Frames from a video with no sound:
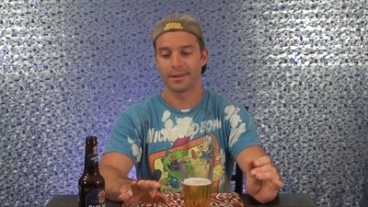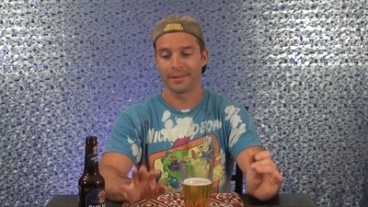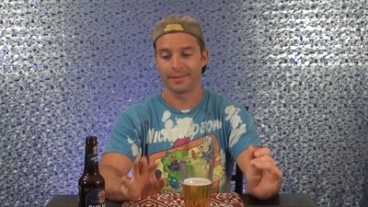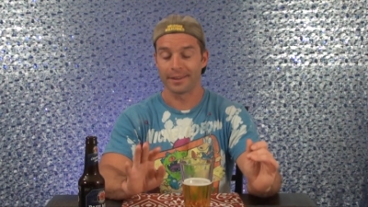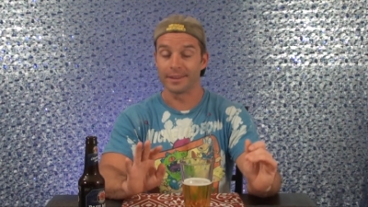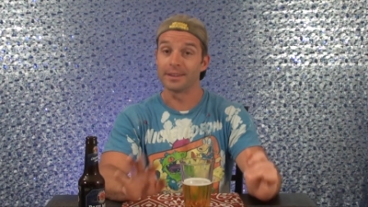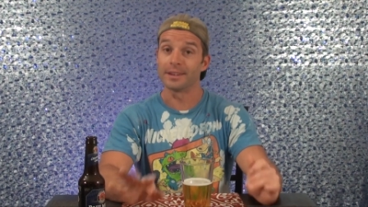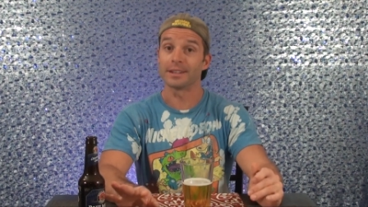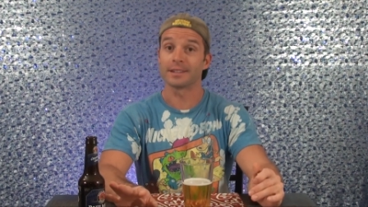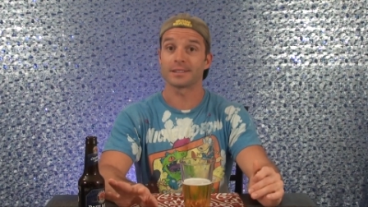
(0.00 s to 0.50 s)

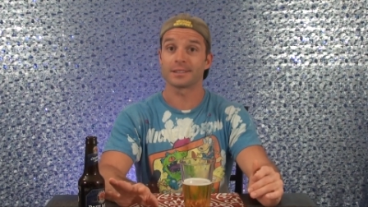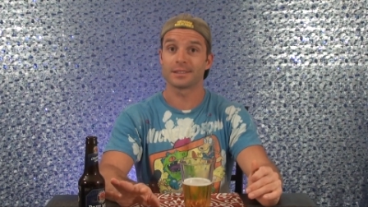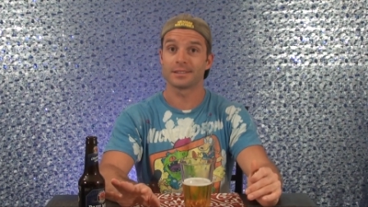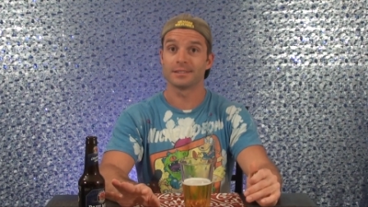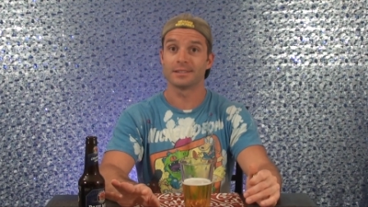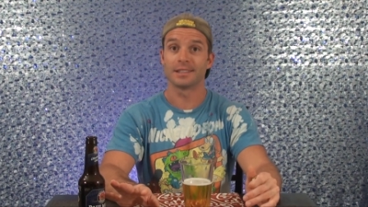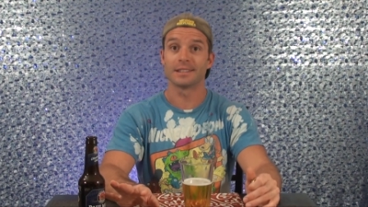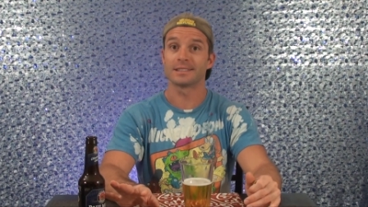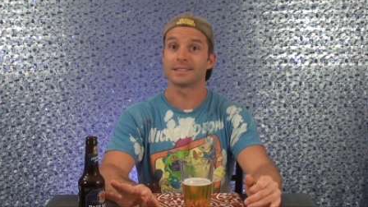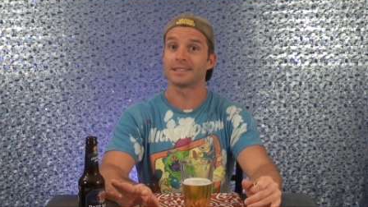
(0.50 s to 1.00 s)
than this.
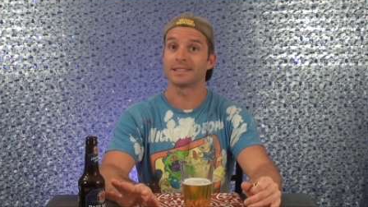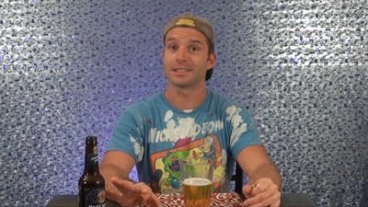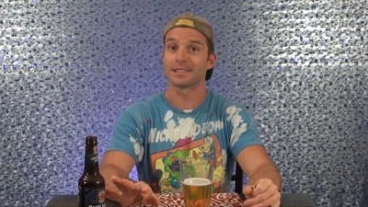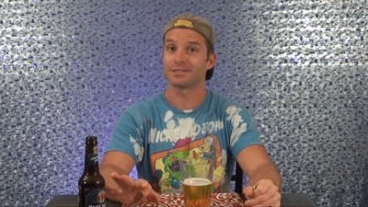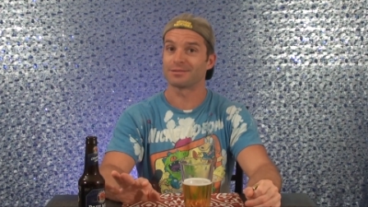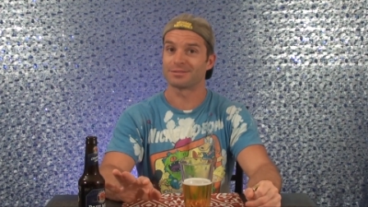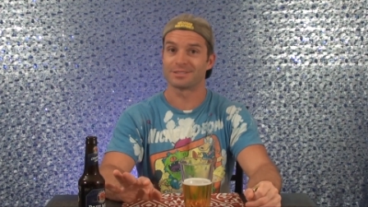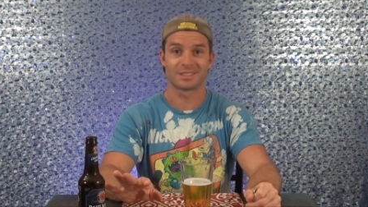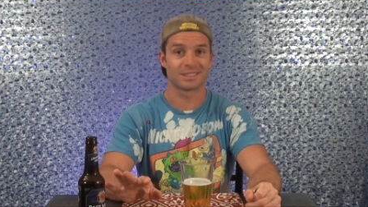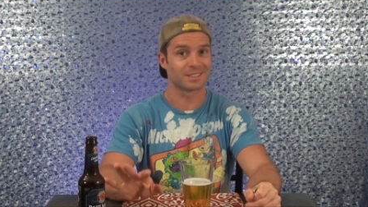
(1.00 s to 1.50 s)
This
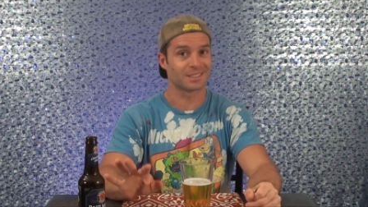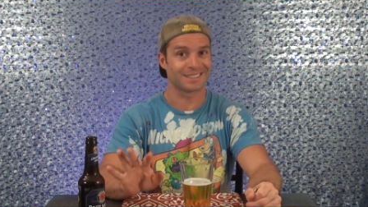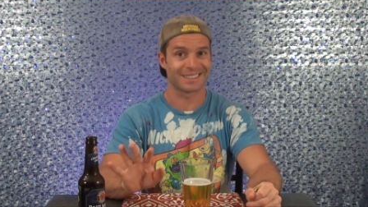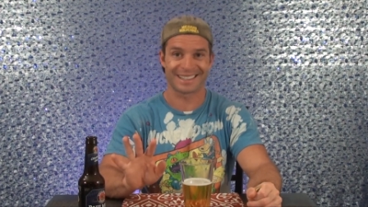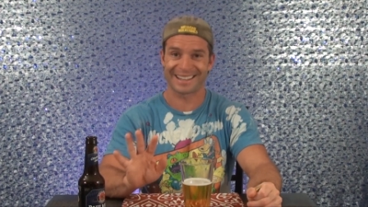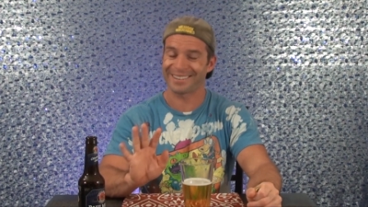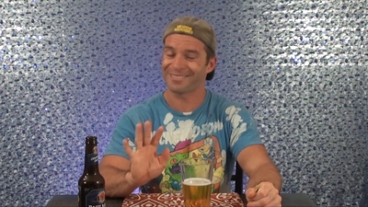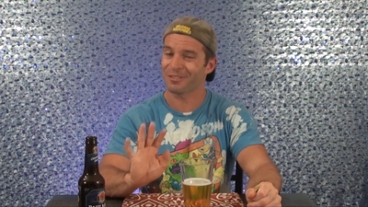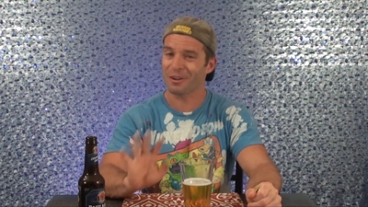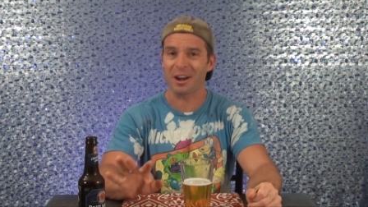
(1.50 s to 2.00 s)
is
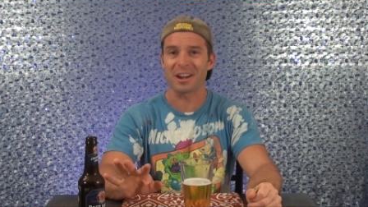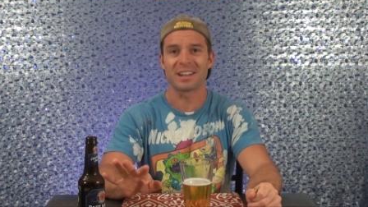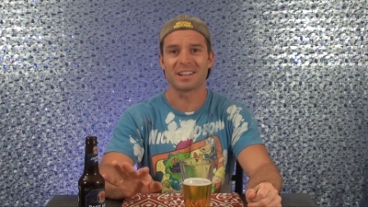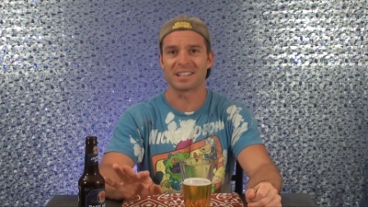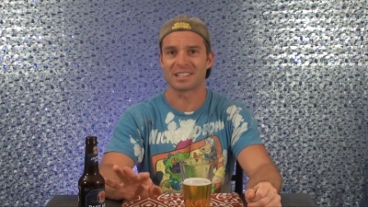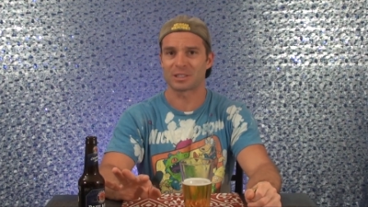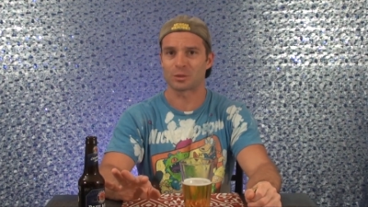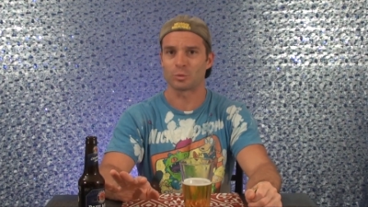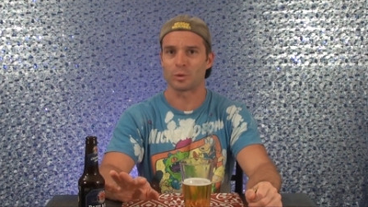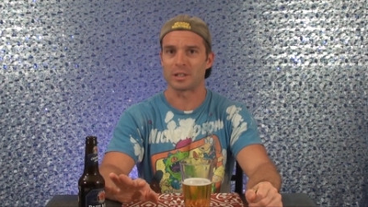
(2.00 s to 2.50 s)
right in
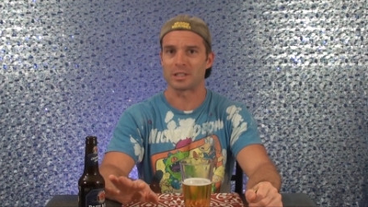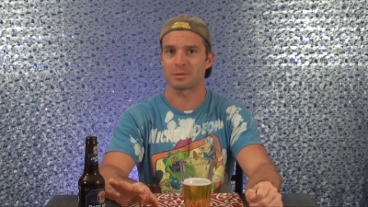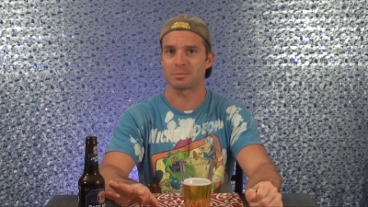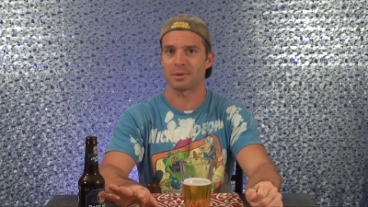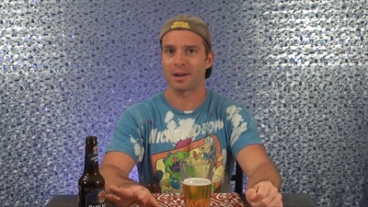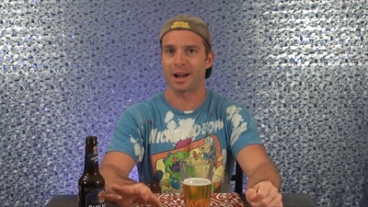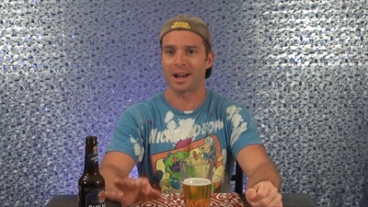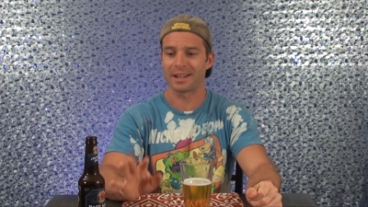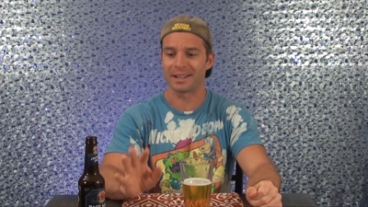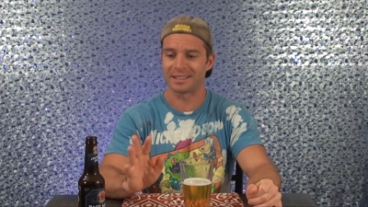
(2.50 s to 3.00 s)
the sweet
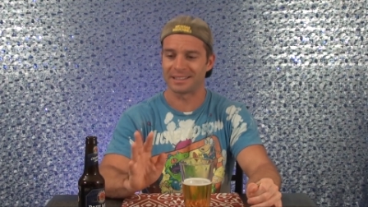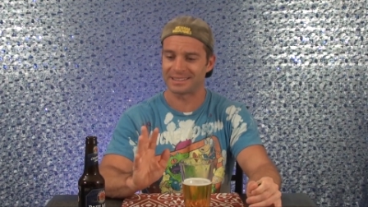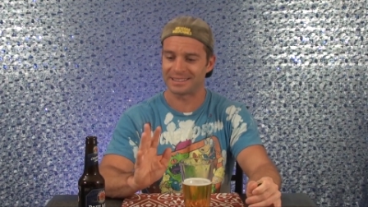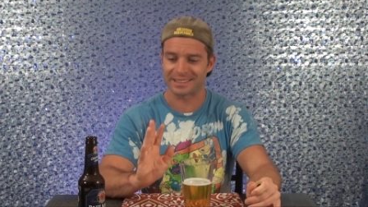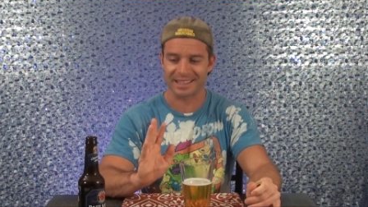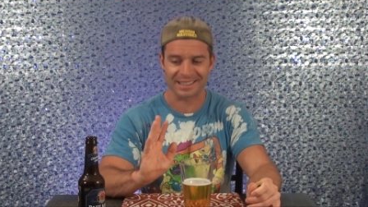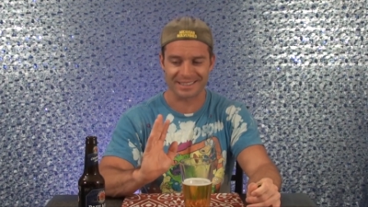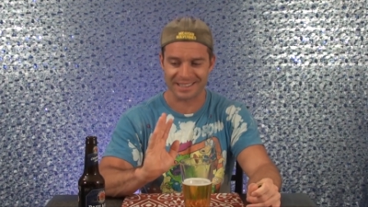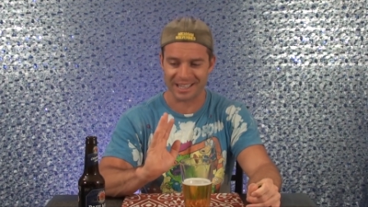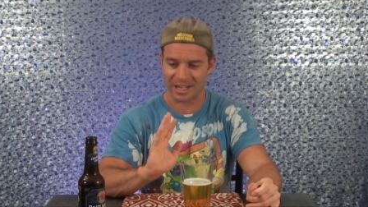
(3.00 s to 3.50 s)
spot.
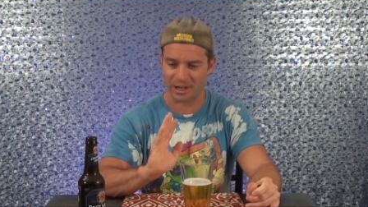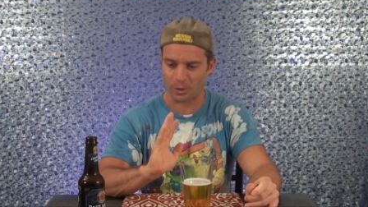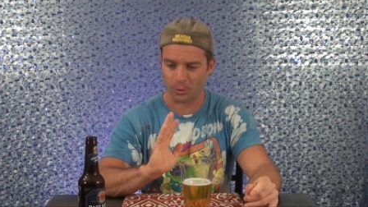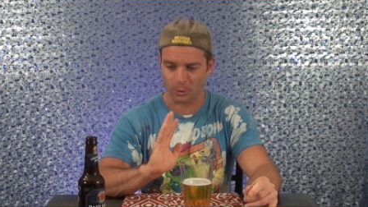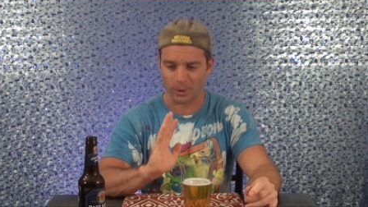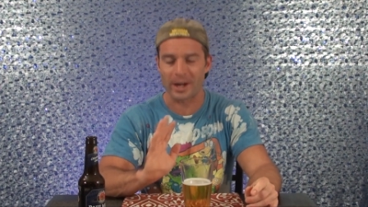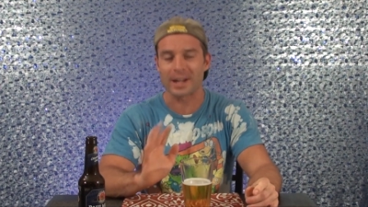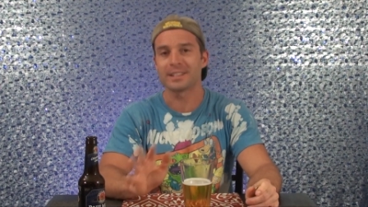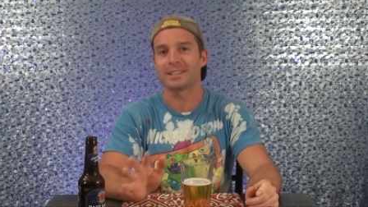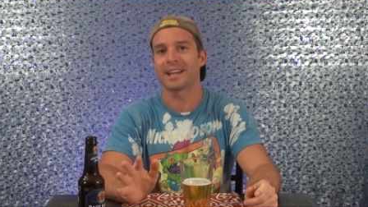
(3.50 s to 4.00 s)
It's a
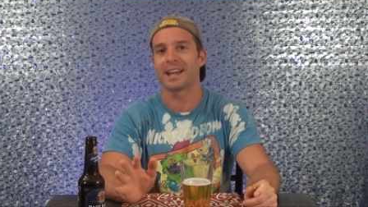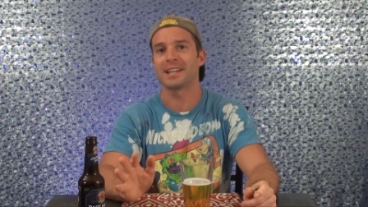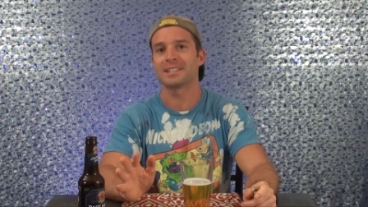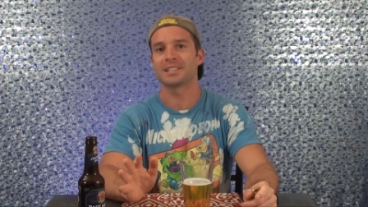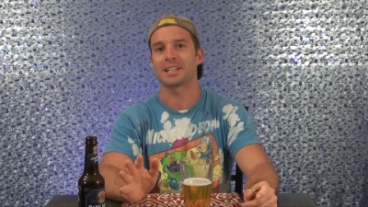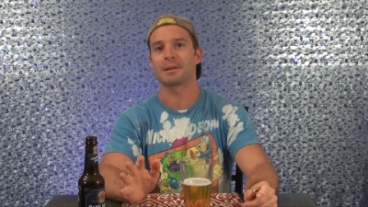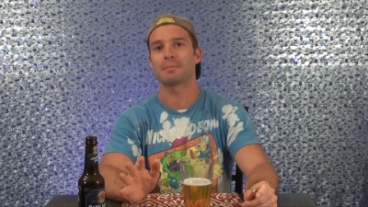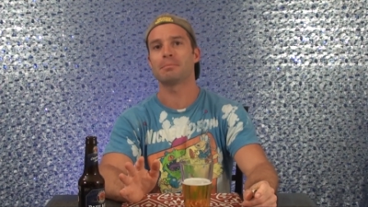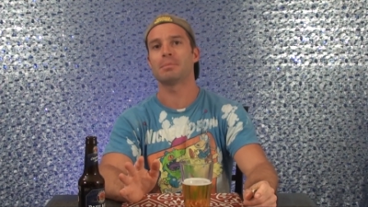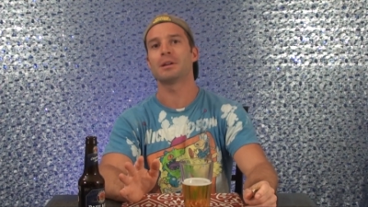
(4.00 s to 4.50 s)
great
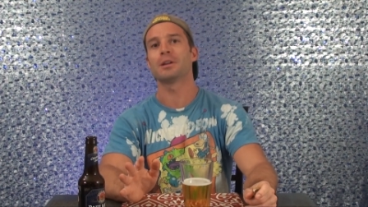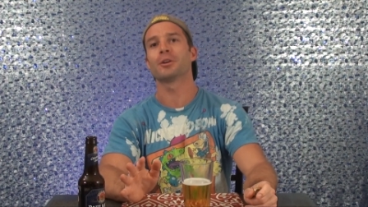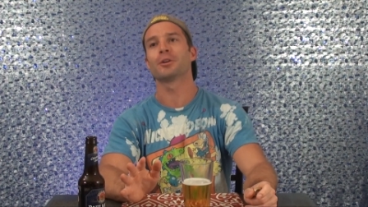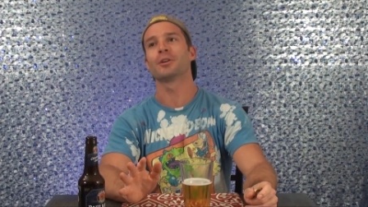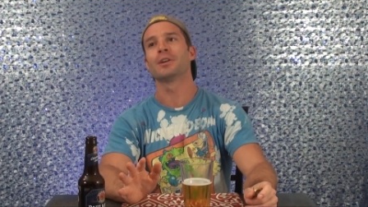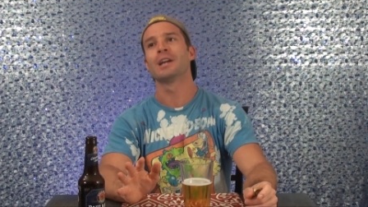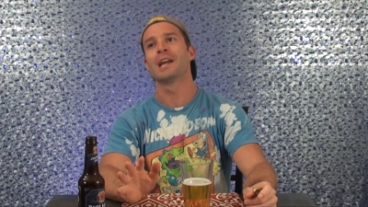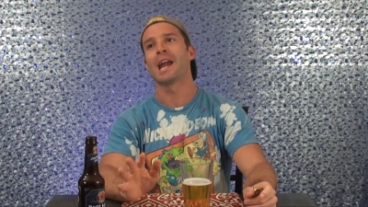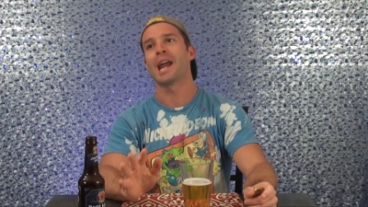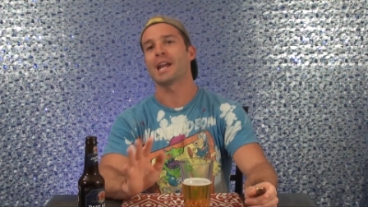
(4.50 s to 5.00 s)
tasting
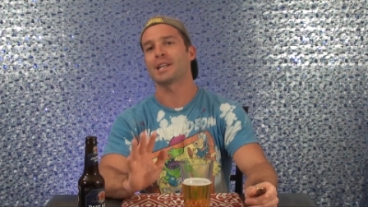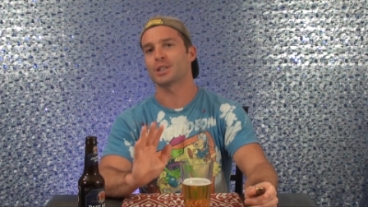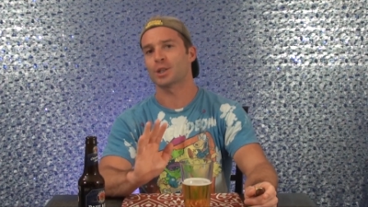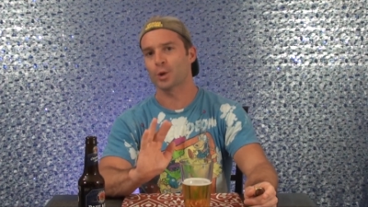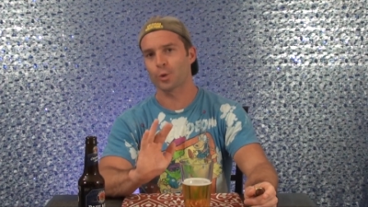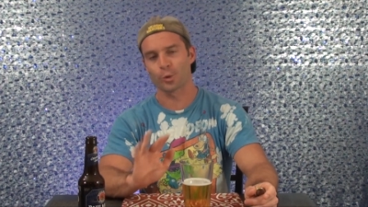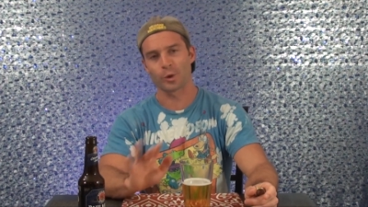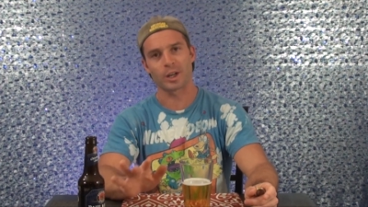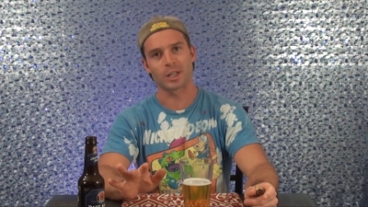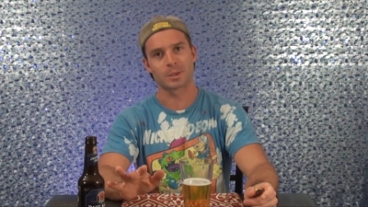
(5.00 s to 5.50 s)
beer. It's
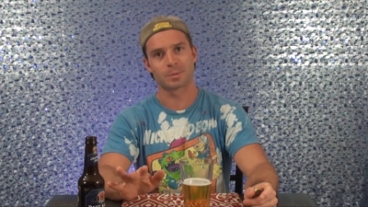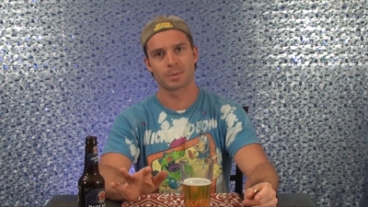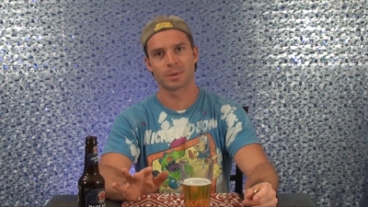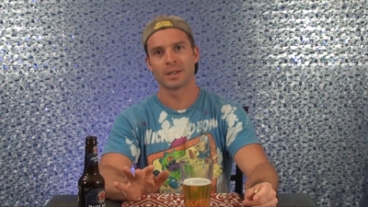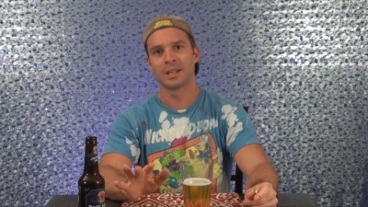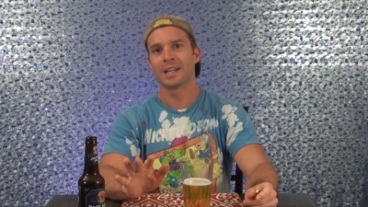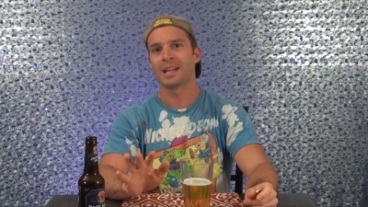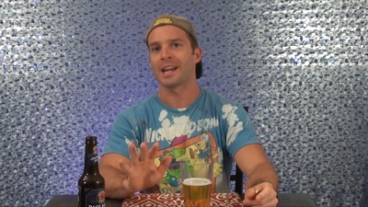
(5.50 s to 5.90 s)
crisp.